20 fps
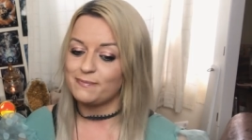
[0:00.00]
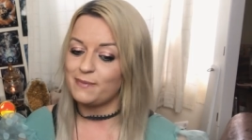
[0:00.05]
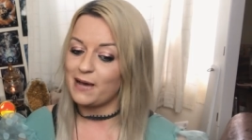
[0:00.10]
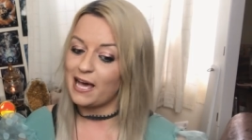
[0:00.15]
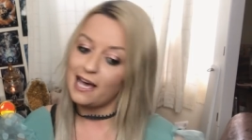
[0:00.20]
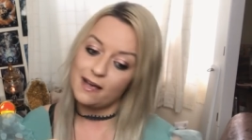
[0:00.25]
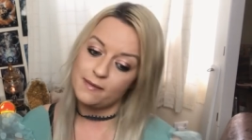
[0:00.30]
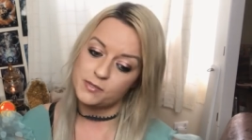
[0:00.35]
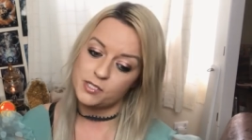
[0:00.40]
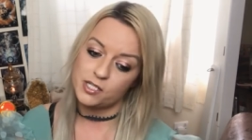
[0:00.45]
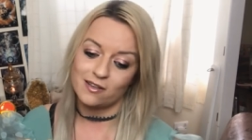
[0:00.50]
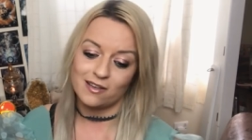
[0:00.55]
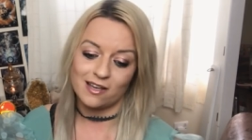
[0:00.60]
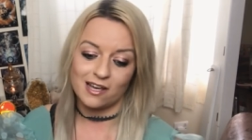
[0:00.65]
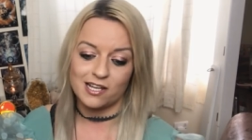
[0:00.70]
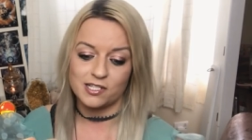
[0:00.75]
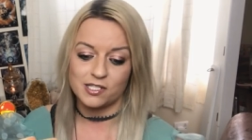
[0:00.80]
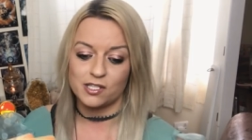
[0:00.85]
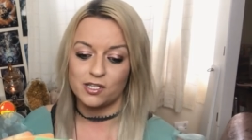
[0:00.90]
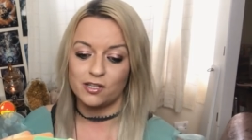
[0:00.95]
Perhaps you
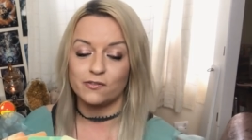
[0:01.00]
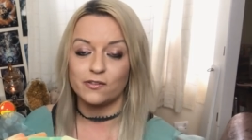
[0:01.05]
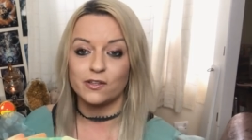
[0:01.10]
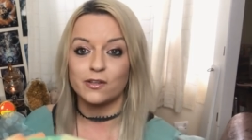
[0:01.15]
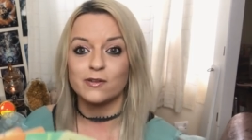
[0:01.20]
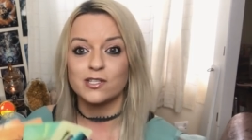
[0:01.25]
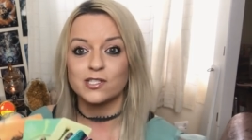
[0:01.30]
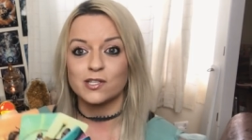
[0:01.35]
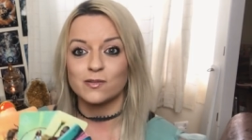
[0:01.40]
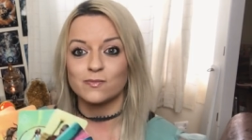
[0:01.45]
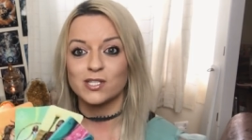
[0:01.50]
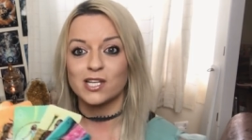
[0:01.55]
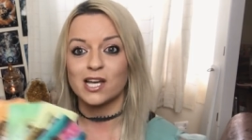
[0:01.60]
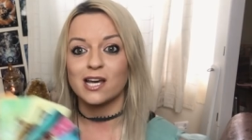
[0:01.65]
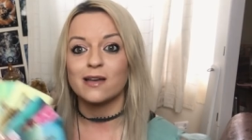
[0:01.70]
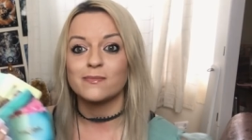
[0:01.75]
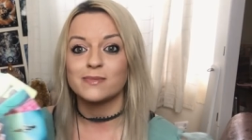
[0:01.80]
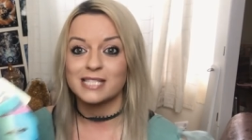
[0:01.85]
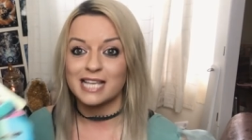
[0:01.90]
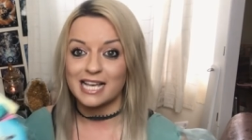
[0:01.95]
guys do view it
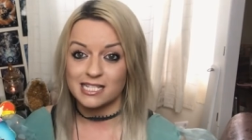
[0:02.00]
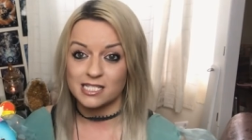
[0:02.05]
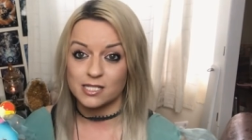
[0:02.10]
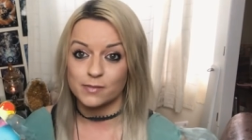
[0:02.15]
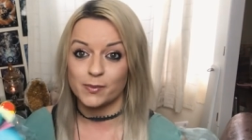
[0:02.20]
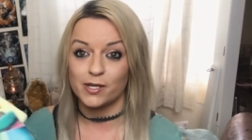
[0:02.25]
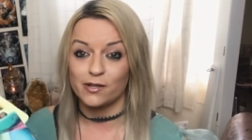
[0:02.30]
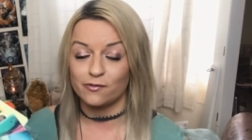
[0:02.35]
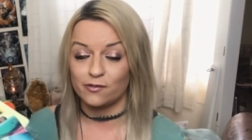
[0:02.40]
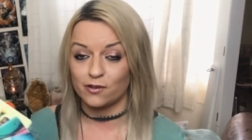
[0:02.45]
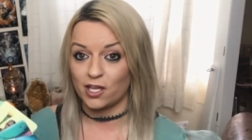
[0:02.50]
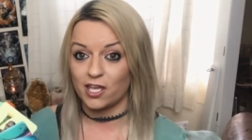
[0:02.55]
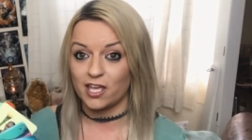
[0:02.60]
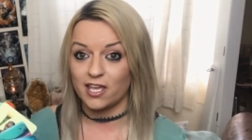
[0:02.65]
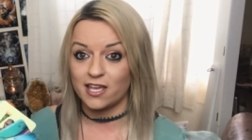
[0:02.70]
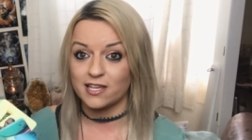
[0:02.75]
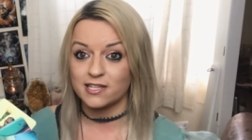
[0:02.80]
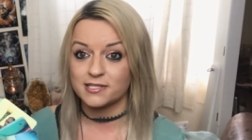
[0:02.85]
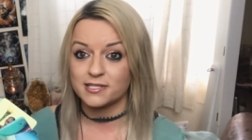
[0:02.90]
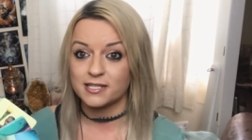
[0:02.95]
sometimes as a bit of a
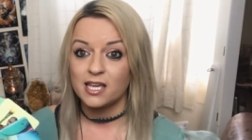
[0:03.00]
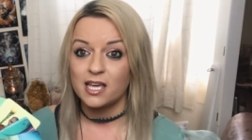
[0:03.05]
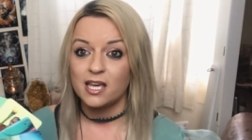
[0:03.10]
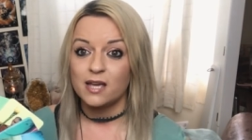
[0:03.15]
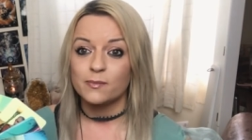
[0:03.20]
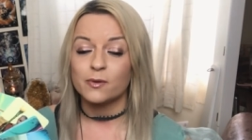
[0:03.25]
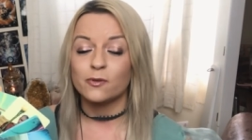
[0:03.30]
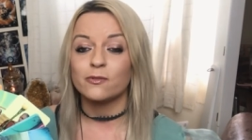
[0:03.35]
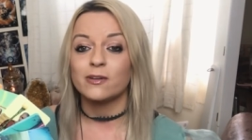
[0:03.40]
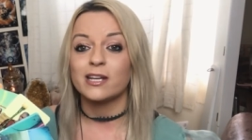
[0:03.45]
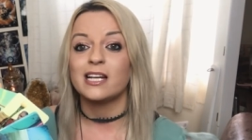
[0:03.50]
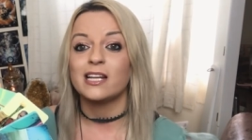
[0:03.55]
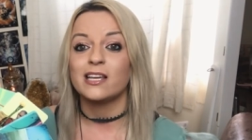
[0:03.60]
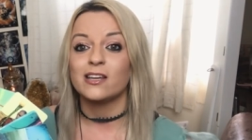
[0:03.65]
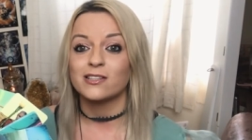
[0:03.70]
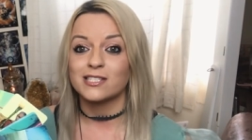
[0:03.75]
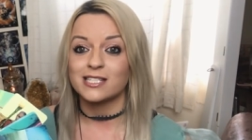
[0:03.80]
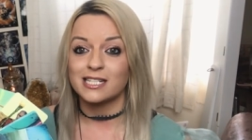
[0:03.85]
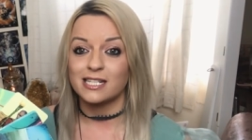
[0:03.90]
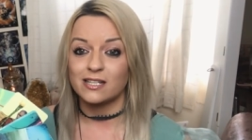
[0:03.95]
curse, but really
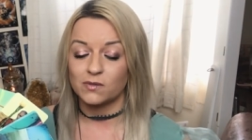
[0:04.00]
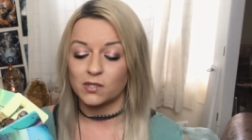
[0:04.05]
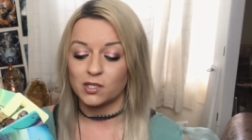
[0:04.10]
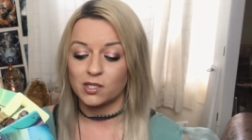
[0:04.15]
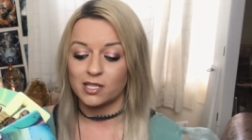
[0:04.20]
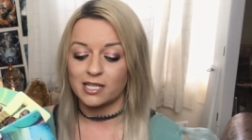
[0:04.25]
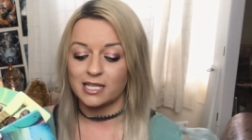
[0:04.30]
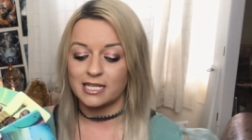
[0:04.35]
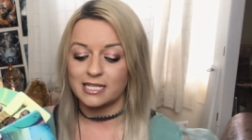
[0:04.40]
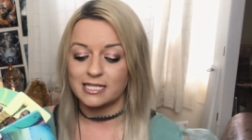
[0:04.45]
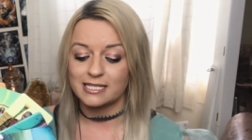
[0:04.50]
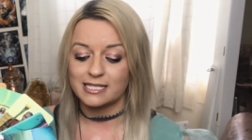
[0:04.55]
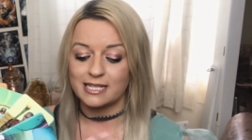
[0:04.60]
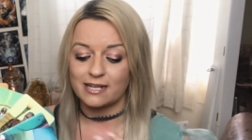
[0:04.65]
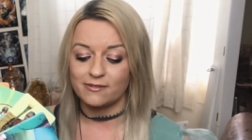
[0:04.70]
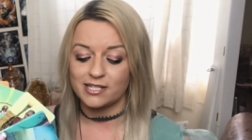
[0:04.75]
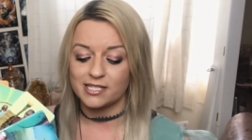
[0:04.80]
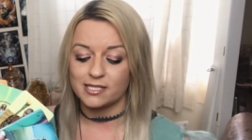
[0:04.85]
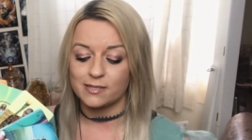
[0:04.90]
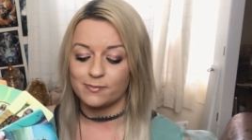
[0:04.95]
underneath the curse,
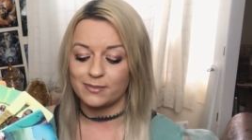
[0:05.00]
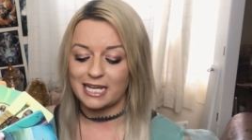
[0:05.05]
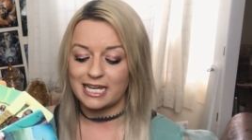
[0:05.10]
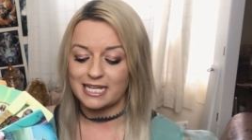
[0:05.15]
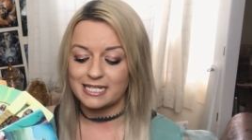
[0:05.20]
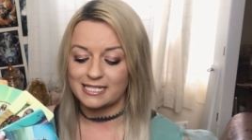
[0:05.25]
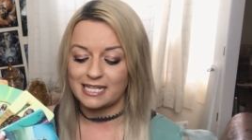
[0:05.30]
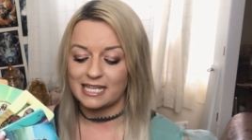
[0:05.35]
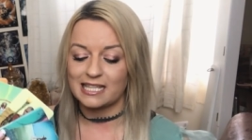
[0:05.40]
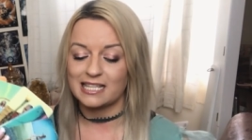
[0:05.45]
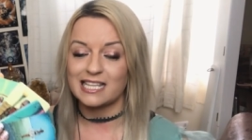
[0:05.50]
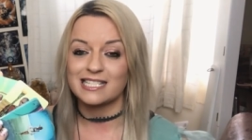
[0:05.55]
there is the blessing.